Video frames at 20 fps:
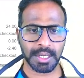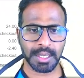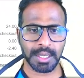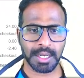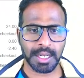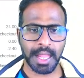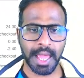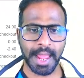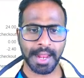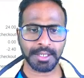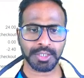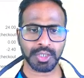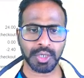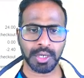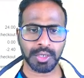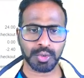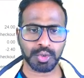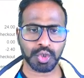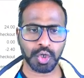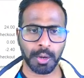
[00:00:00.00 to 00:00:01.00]
lands
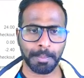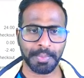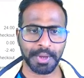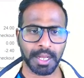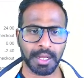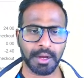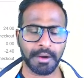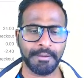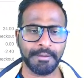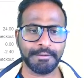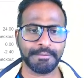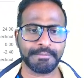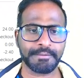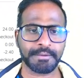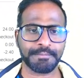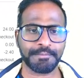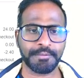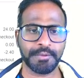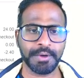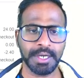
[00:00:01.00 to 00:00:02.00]
onto shopping cart,
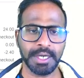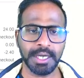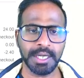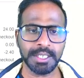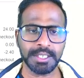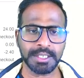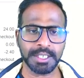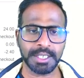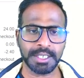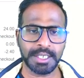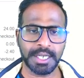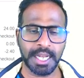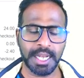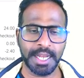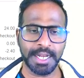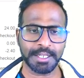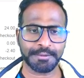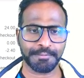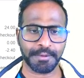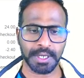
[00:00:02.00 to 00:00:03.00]
first it
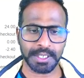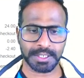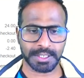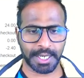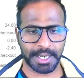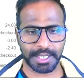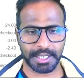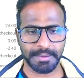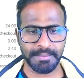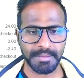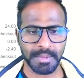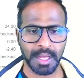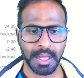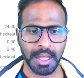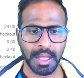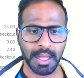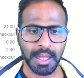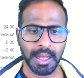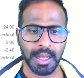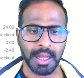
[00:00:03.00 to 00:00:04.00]
deletes first item
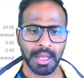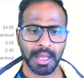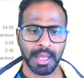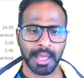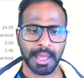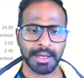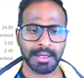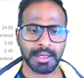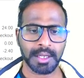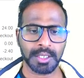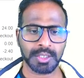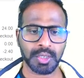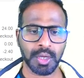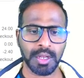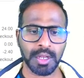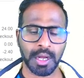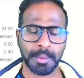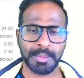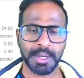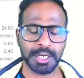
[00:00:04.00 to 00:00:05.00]
and clicks on
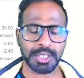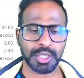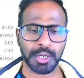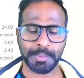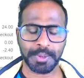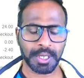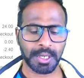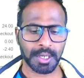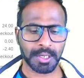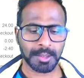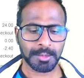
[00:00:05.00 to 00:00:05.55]
update shopping cart.